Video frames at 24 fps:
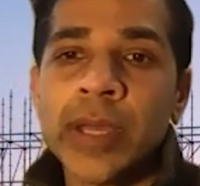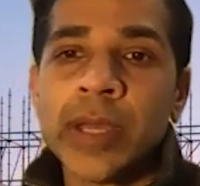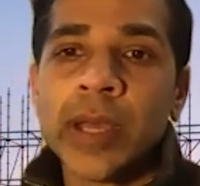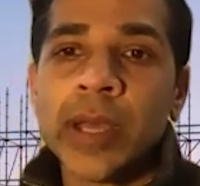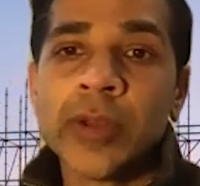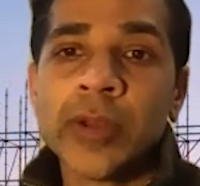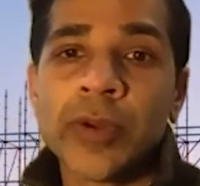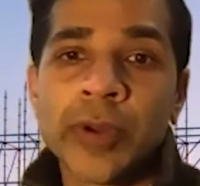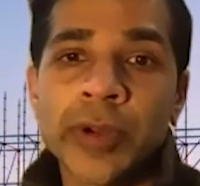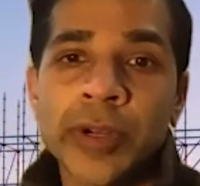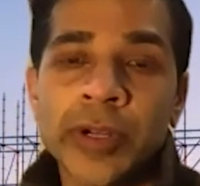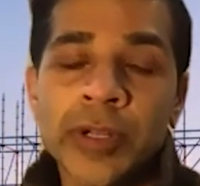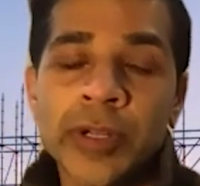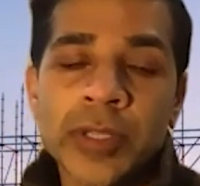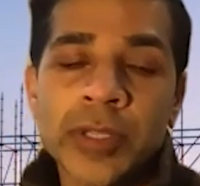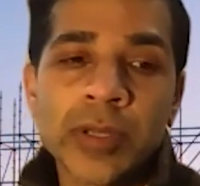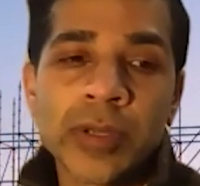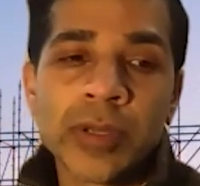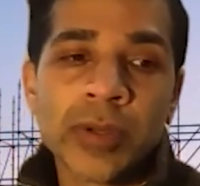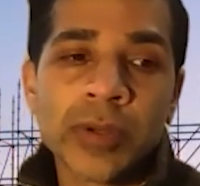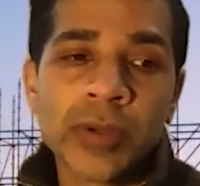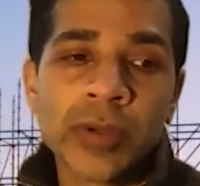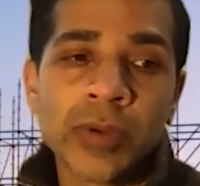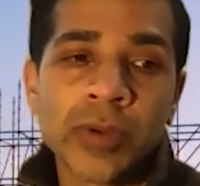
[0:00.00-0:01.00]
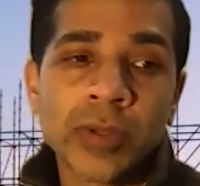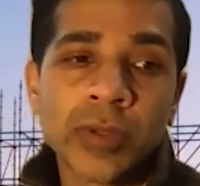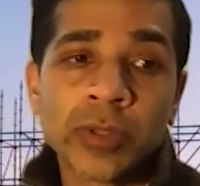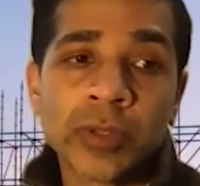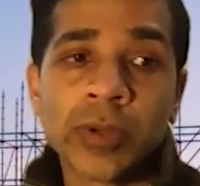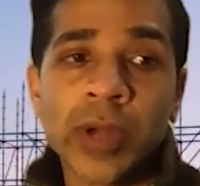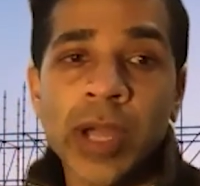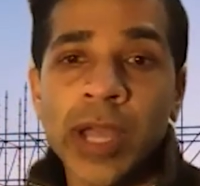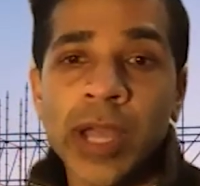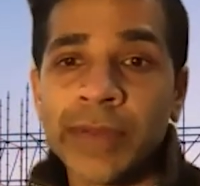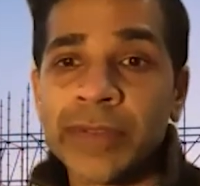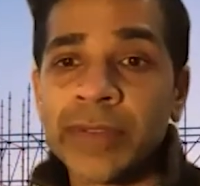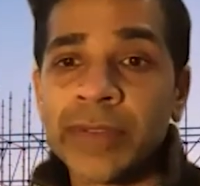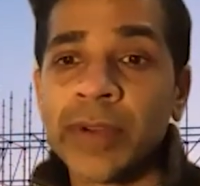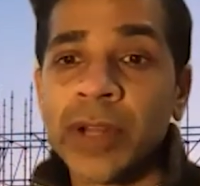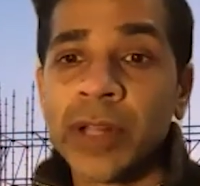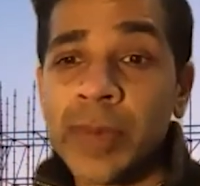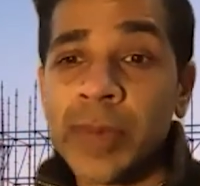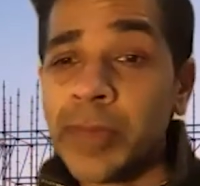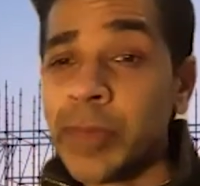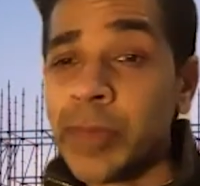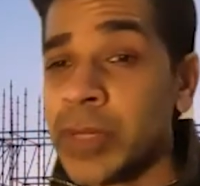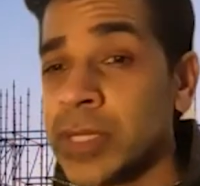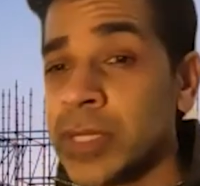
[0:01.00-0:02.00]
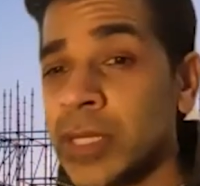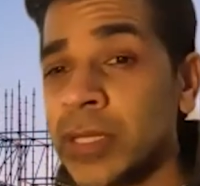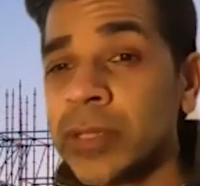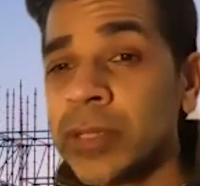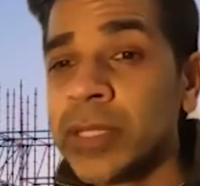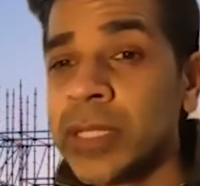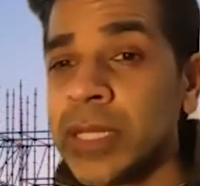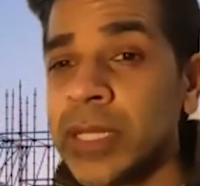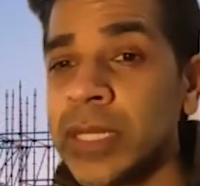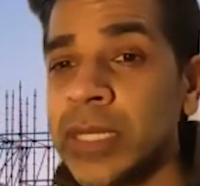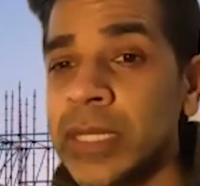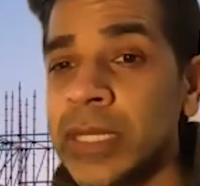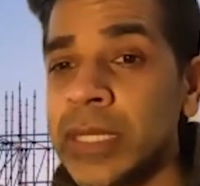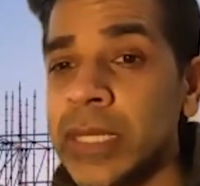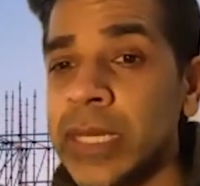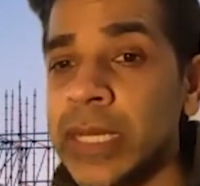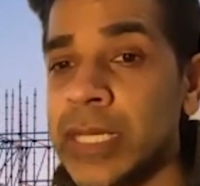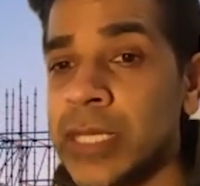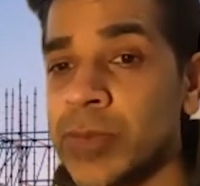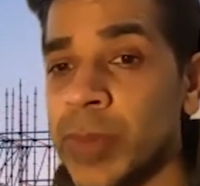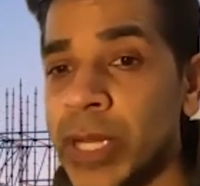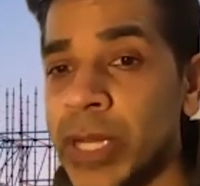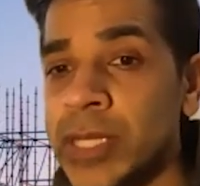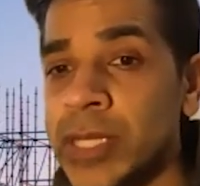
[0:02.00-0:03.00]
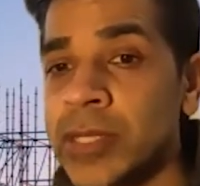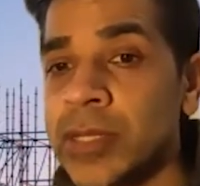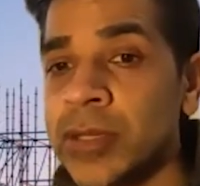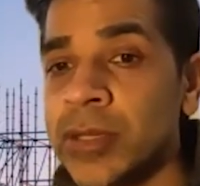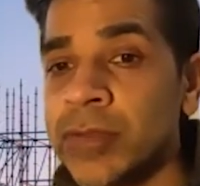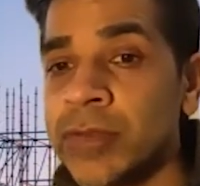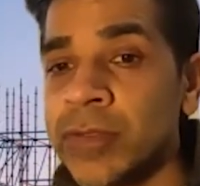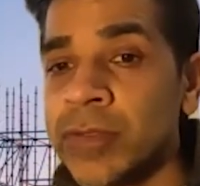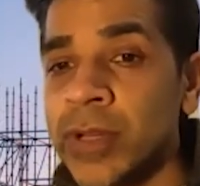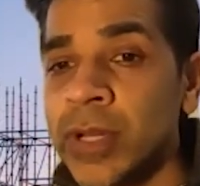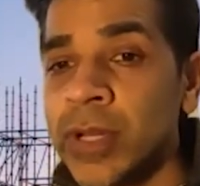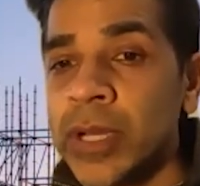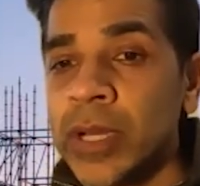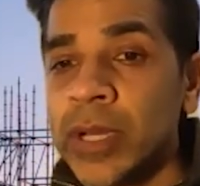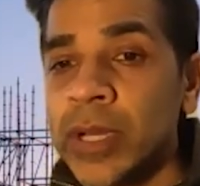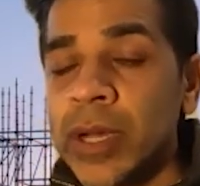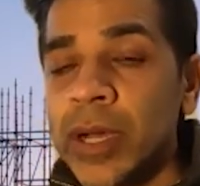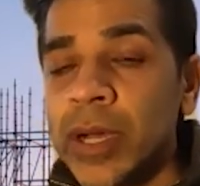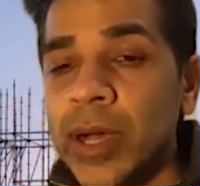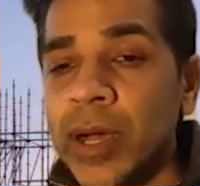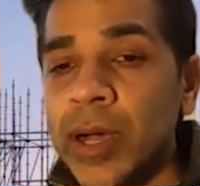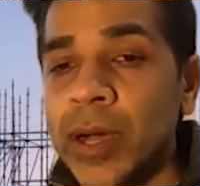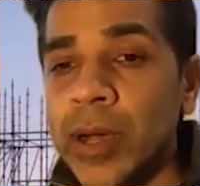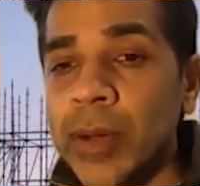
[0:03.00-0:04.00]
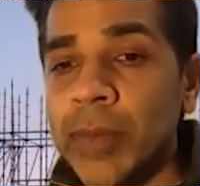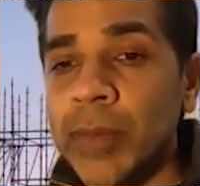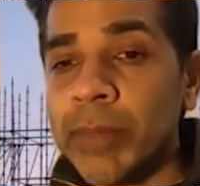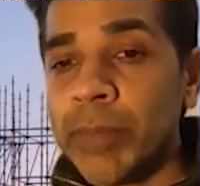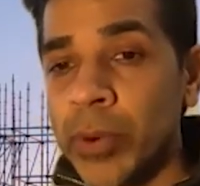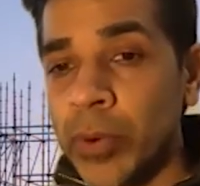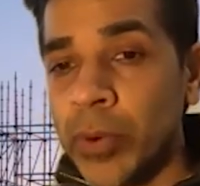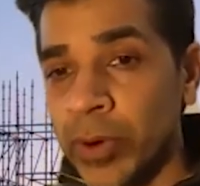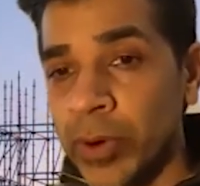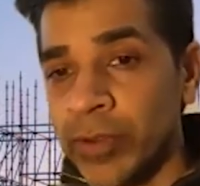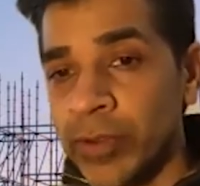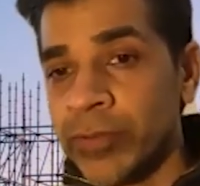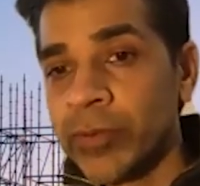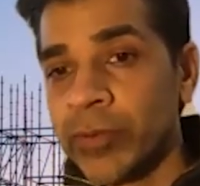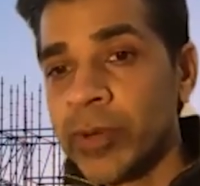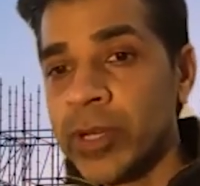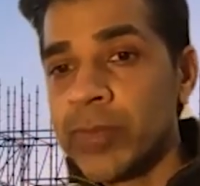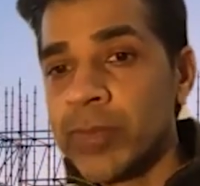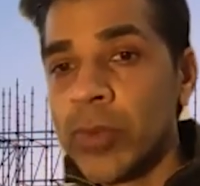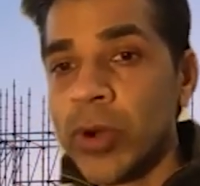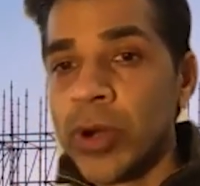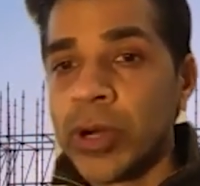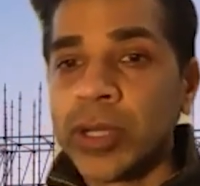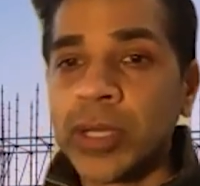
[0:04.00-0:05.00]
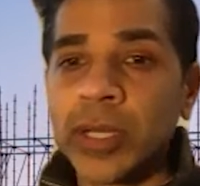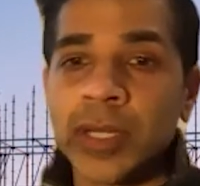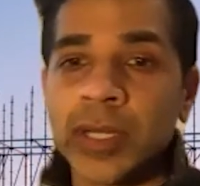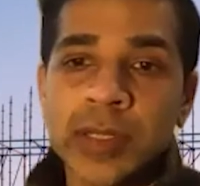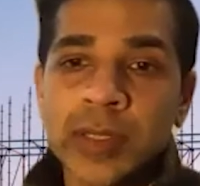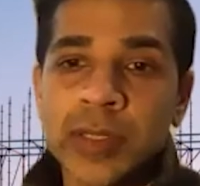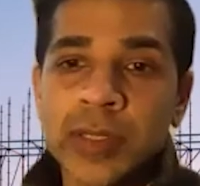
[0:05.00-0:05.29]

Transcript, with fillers: in order to drive development, particularly in expensive periphery markets.